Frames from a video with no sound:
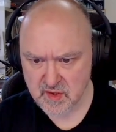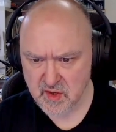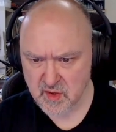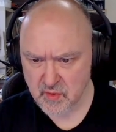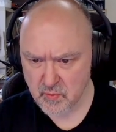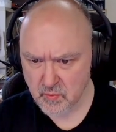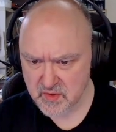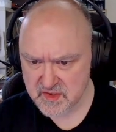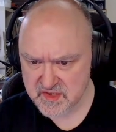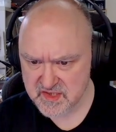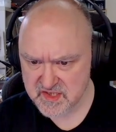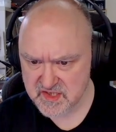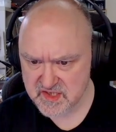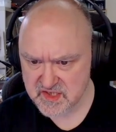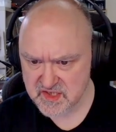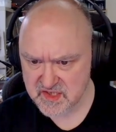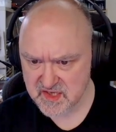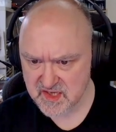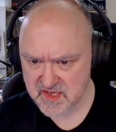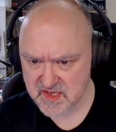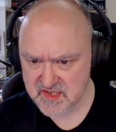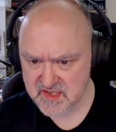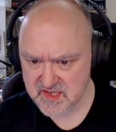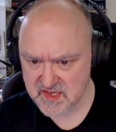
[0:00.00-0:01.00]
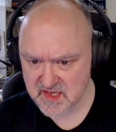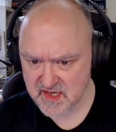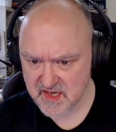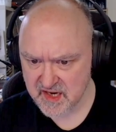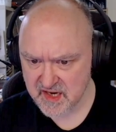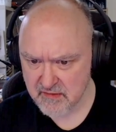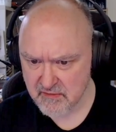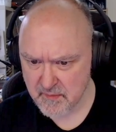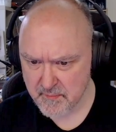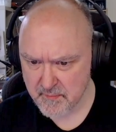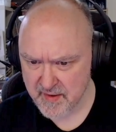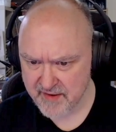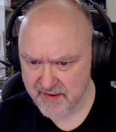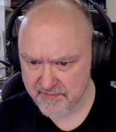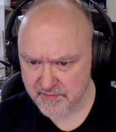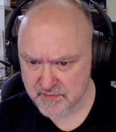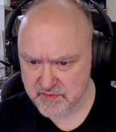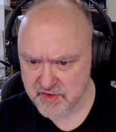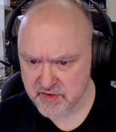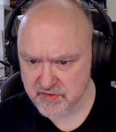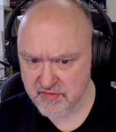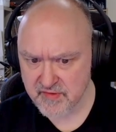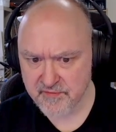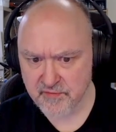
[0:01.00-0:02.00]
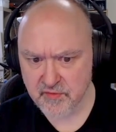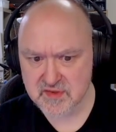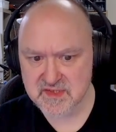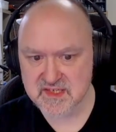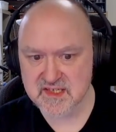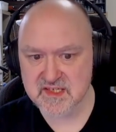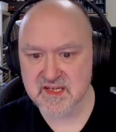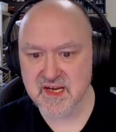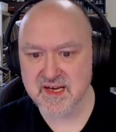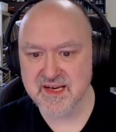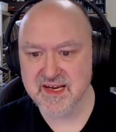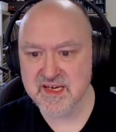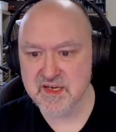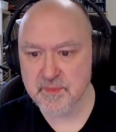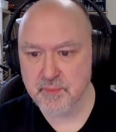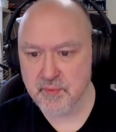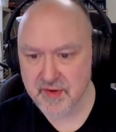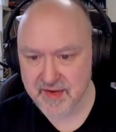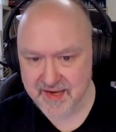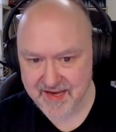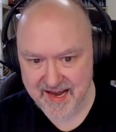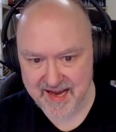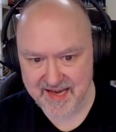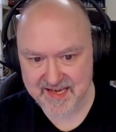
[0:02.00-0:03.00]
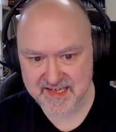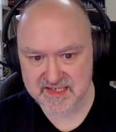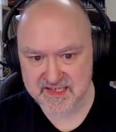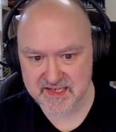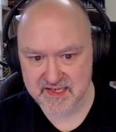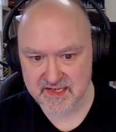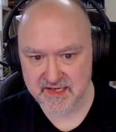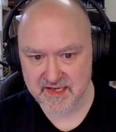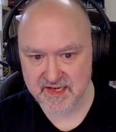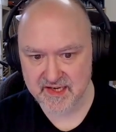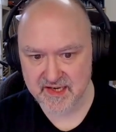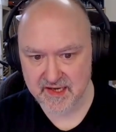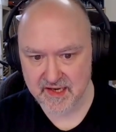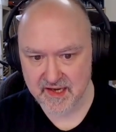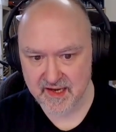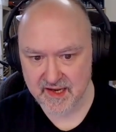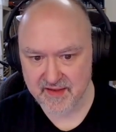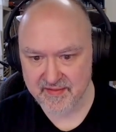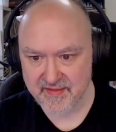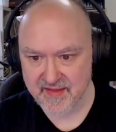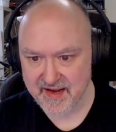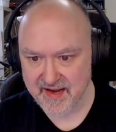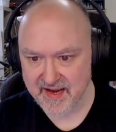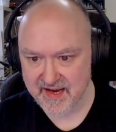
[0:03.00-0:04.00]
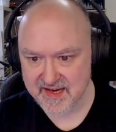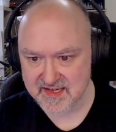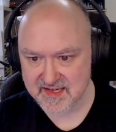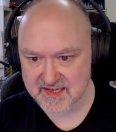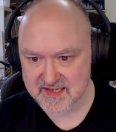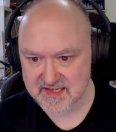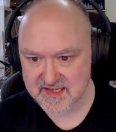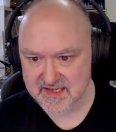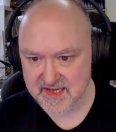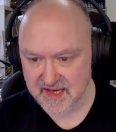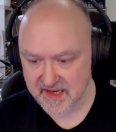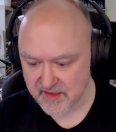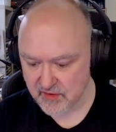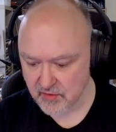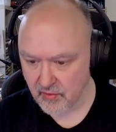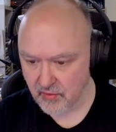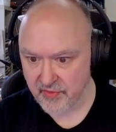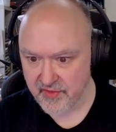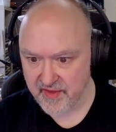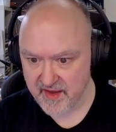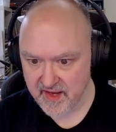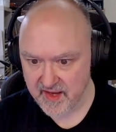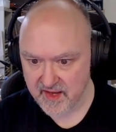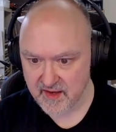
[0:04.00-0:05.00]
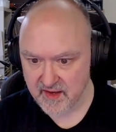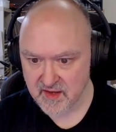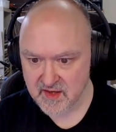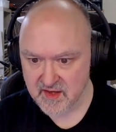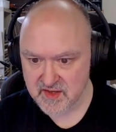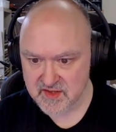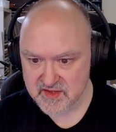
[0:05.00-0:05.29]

What digit is in here apart from two, three, four, six? I need to put an eight in here, and that eight is saying not there.